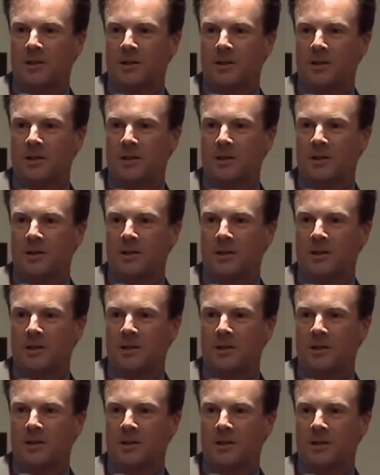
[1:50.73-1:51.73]

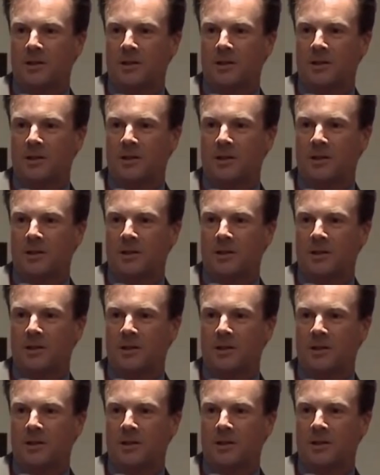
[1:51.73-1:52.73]

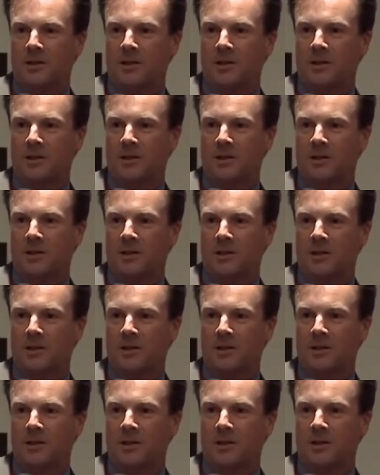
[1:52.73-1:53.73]

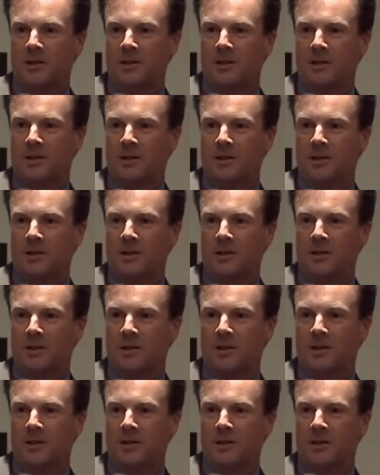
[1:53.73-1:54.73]

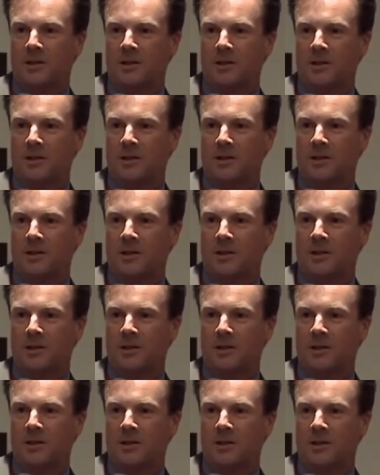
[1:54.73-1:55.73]

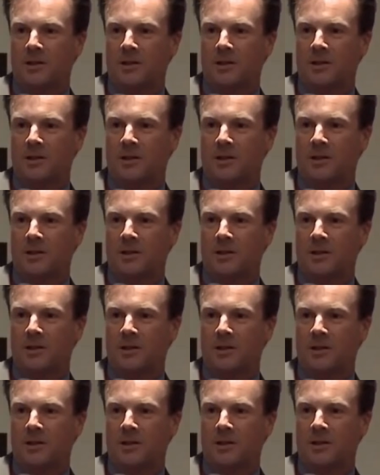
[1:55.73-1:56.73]

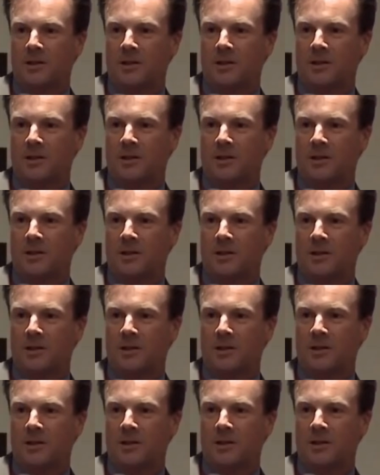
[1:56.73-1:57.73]

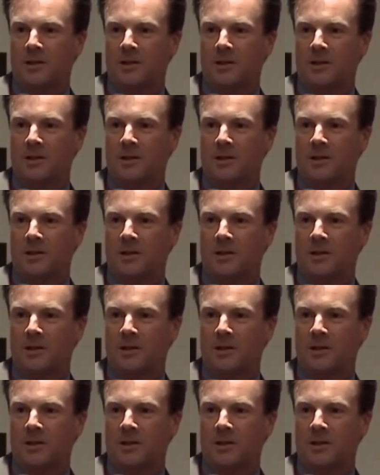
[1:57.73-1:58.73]
[no speech]